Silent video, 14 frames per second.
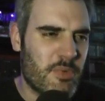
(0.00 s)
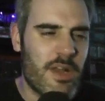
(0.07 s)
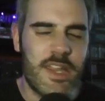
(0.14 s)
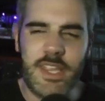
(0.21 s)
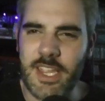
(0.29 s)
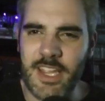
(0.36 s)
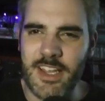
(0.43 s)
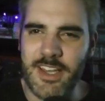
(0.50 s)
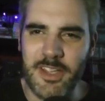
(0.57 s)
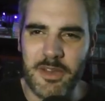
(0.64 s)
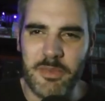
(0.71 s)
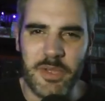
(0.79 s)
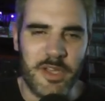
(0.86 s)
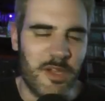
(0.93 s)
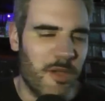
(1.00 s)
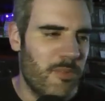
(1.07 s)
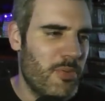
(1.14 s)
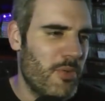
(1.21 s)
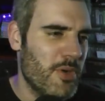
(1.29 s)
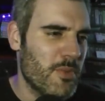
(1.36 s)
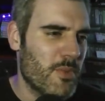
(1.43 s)
braking a little bit at a
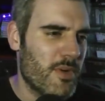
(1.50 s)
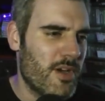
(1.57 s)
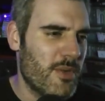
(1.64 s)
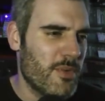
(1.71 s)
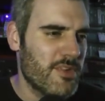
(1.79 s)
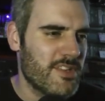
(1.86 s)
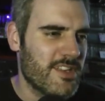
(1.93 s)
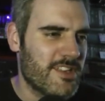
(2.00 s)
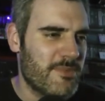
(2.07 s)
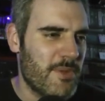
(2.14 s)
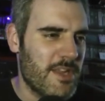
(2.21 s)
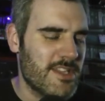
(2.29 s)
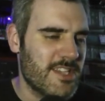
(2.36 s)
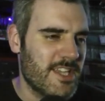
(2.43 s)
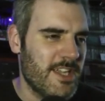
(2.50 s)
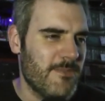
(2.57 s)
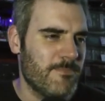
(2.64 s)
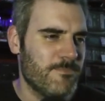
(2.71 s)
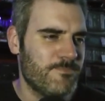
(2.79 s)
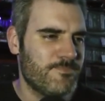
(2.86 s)
point where I wasn't expecting it.